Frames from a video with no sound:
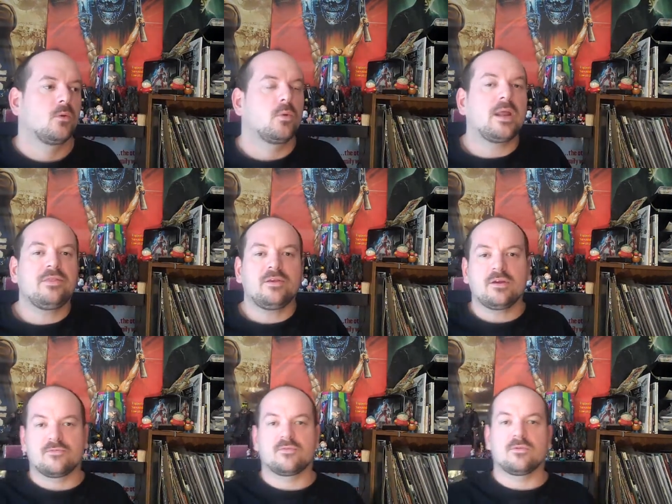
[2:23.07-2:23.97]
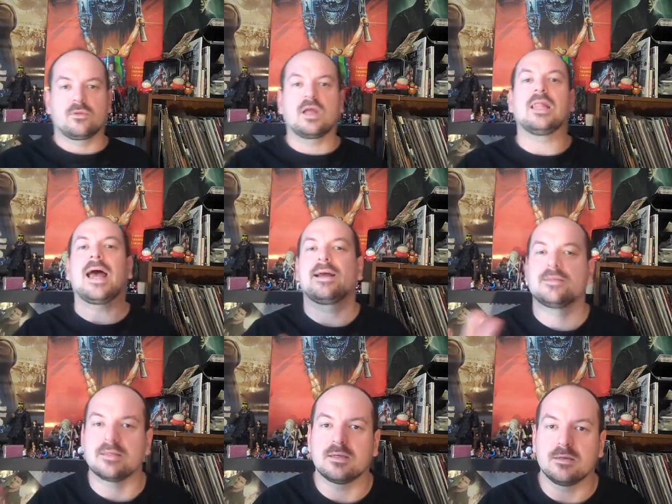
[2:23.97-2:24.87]
When I think of
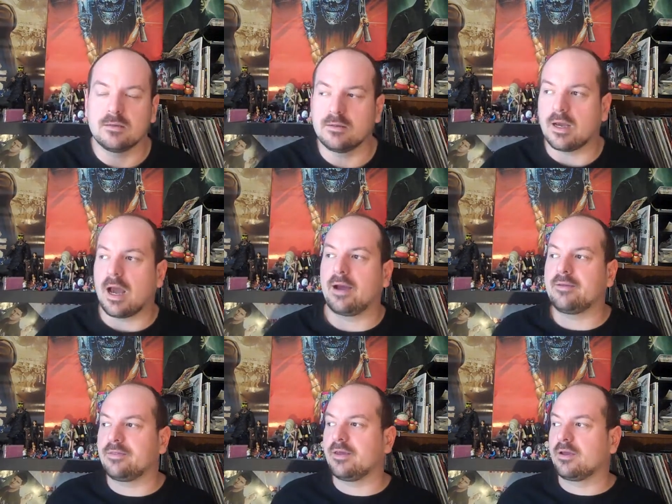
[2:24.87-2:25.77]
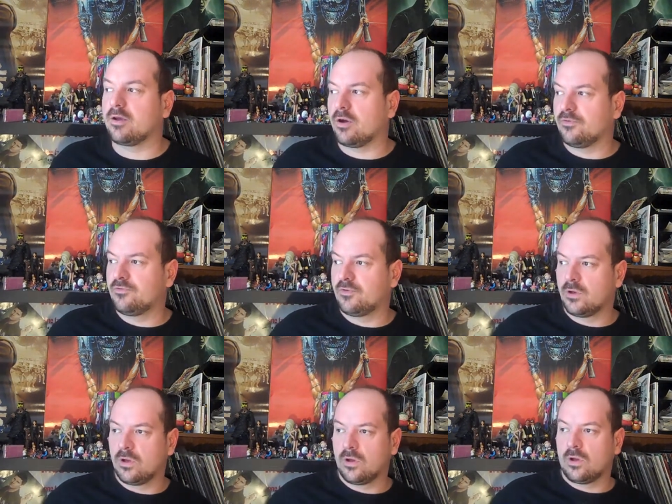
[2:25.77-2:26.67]
classy. I think of
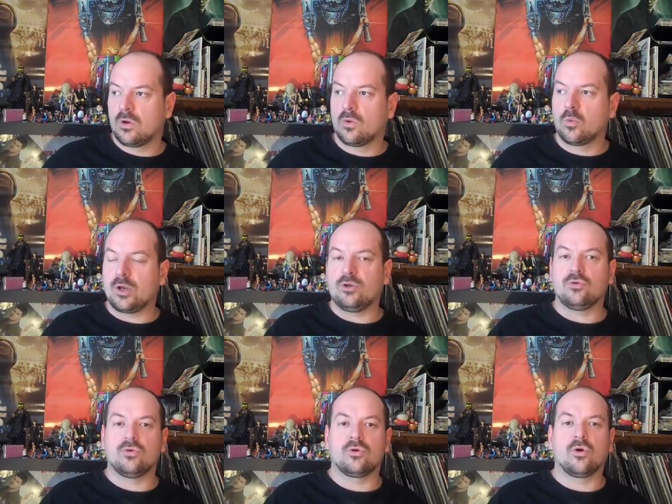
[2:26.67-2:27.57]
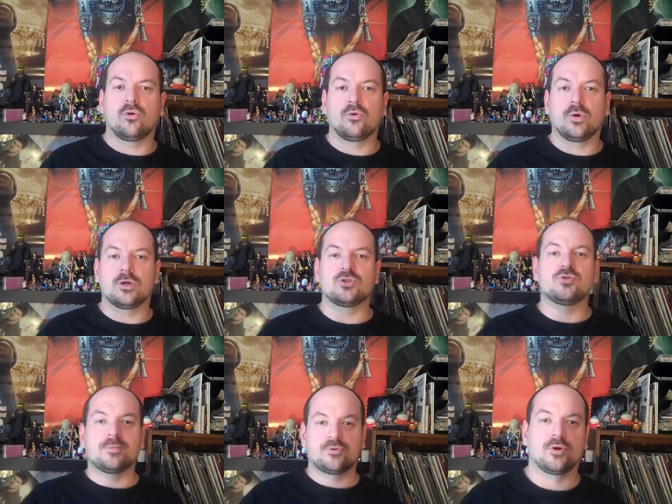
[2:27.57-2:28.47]
when you go to a
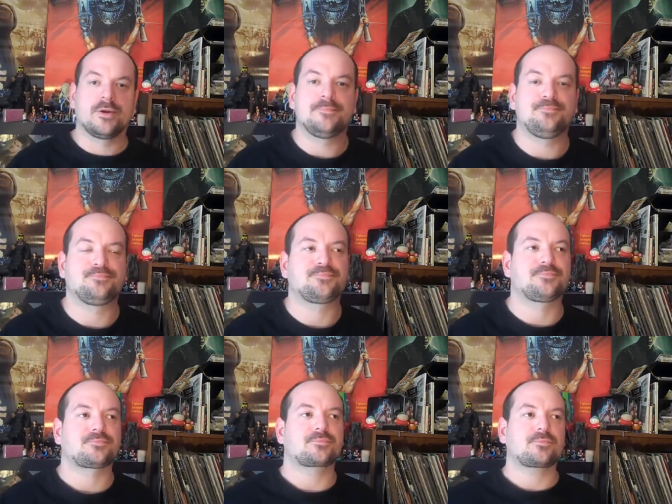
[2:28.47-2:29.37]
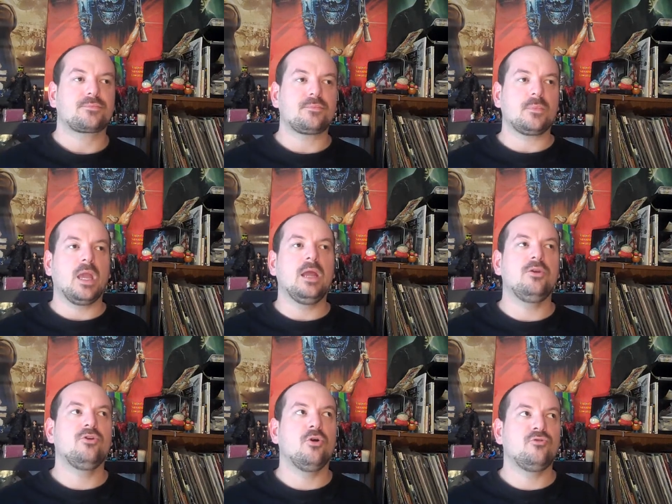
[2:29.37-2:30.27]
strip joint
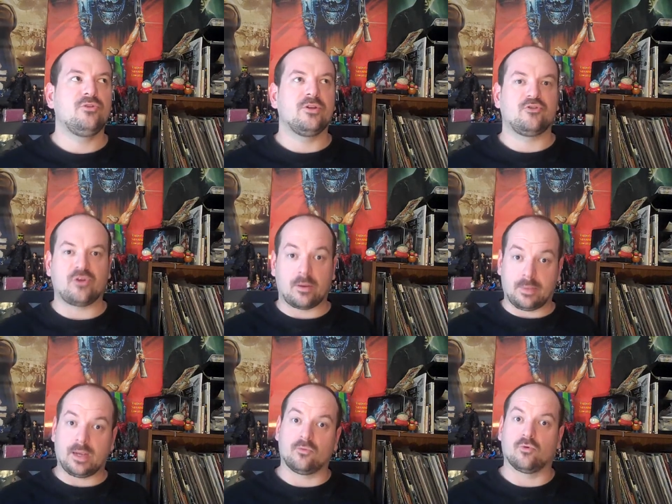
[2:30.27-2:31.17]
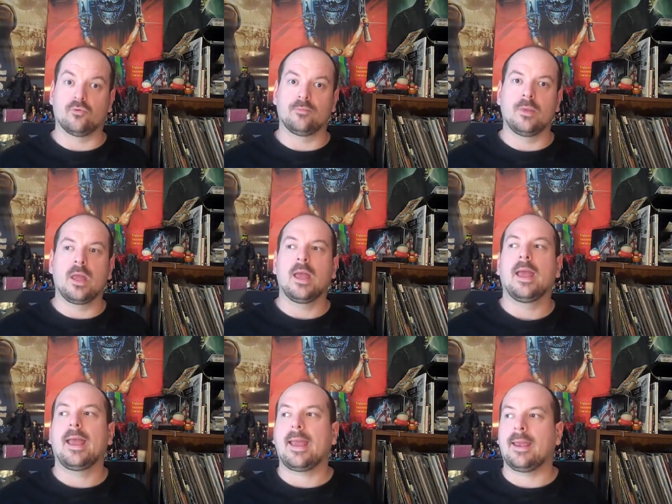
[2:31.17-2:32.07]
and you go to the champagne room
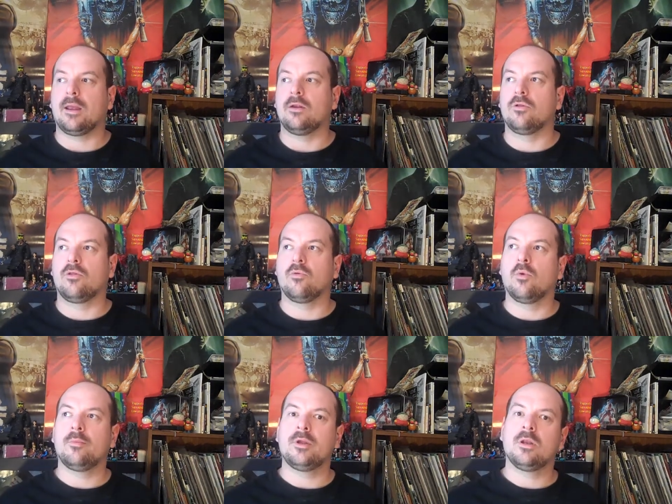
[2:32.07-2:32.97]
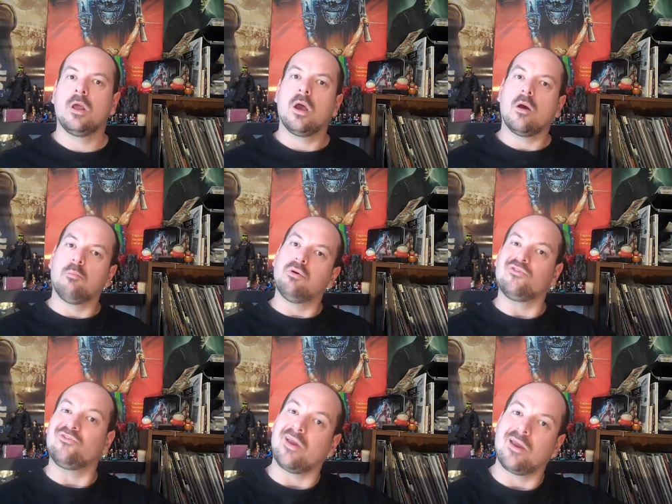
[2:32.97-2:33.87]
and the woman
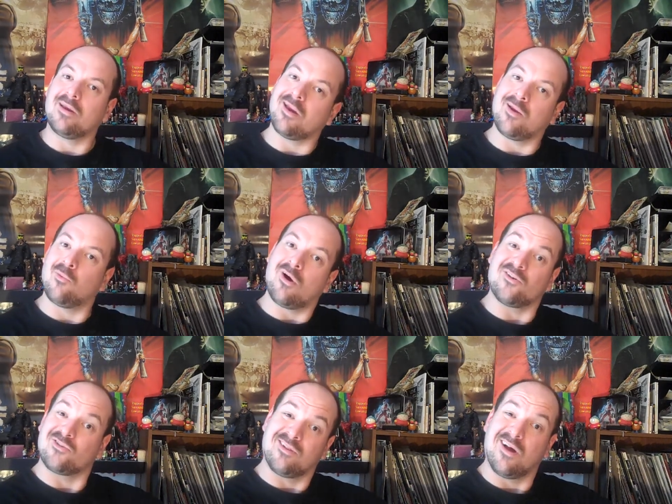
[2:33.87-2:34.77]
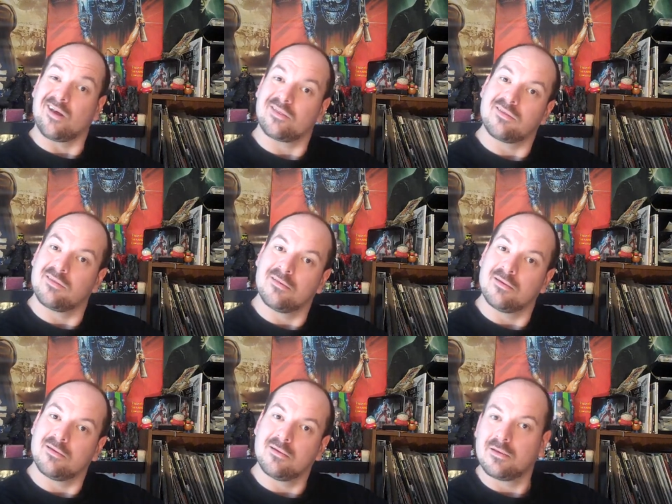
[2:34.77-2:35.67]
puts a, a washcloth,
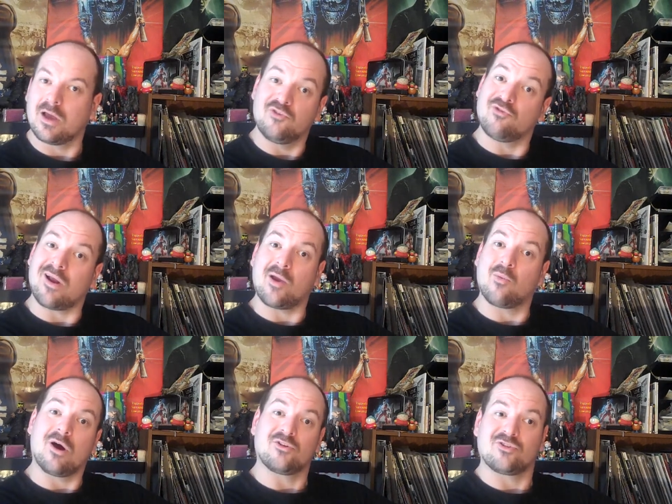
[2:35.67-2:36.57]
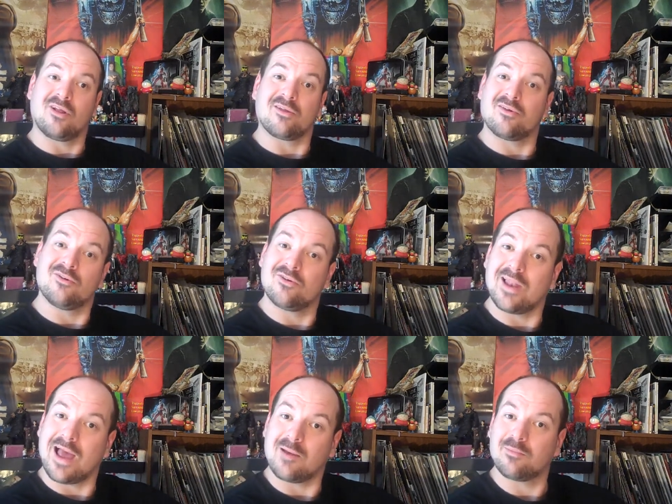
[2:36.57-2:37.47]
a dry washcloth on your
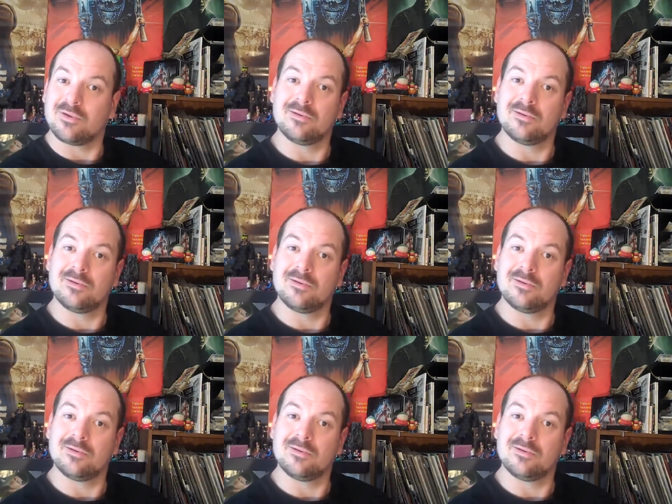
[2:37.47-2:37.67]
lap.